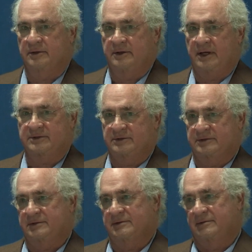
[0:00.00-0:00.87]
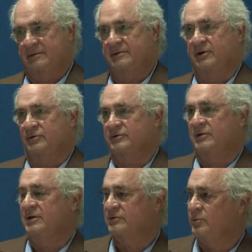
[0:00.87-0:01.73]
that's just So
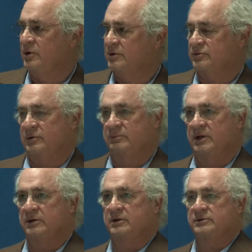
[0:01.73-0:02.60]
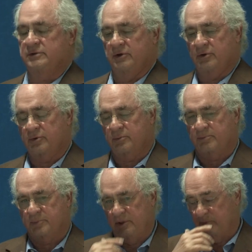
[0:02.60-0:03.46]
that's one extreme. Then there's the other
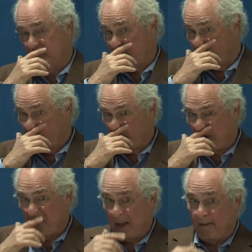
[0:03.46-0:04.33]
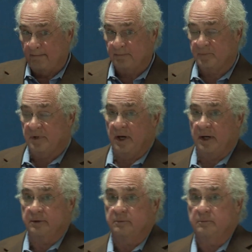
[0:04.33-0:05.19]
people
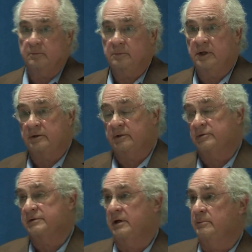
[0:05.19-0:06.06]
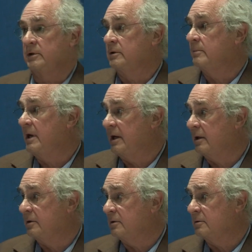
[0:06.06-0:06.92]
that get their statement in the
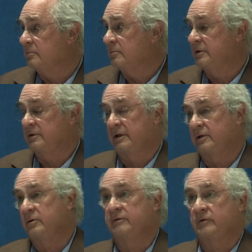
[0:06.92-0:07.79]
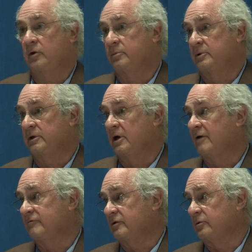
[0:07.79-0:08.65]
mail and they don't even open the
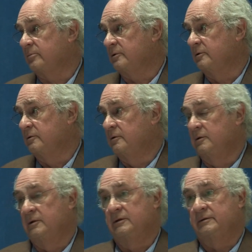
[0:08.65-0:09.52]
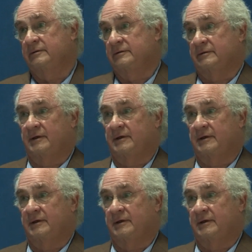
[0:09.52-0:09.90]
envelope. It's like,